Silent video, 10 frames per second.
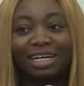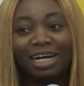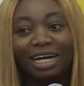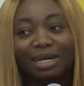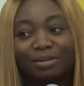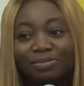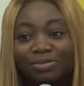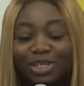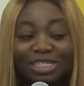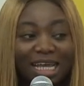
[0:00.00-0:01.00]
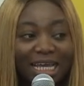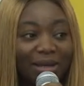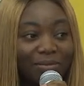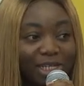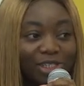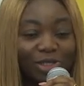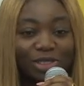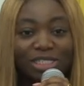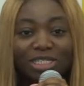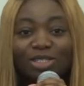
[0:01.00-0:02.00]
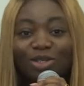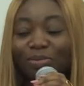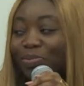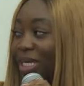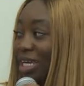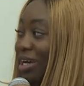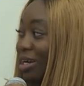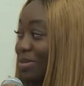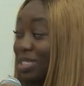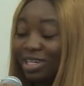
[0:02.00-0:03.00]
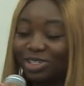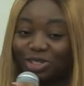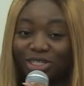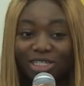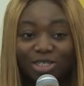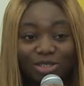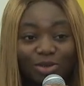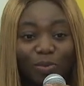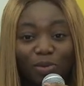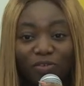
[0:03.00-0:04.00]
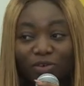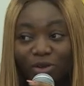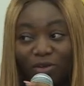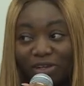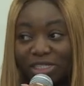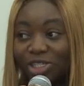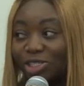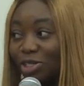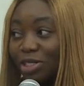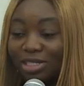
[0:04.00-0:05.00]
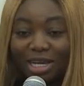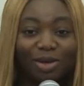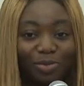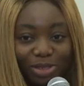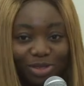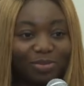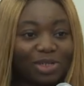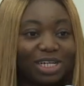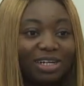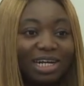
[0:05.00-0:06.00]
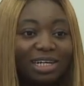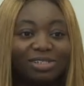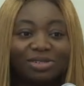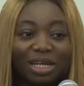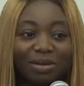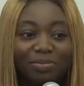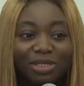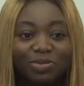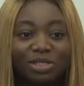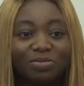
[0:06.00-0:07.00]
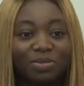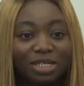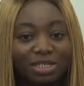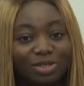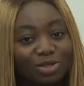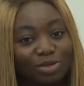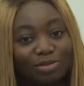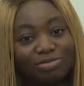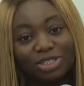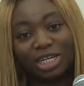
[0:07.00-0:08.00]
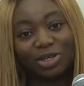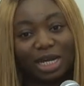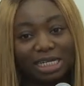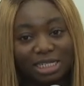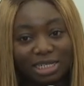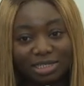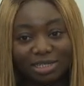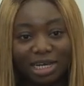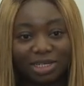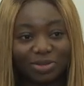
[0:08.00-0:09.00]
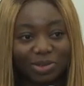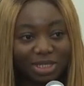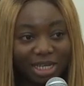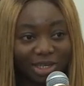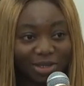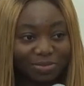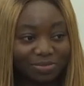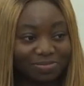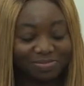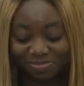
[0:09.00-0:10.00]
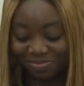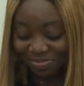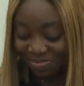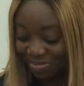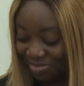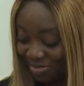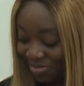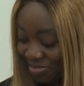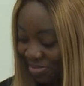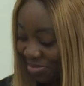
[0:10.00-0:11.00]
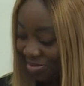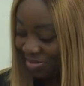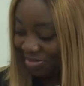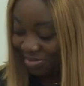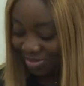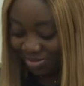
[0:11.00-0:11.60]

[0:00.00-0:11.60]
Um, just like I mentioned, this topic, um, this session is open for conversation. I'll be so much around. You can meet with me to share your ideas as well. Thank you. Thank you so much.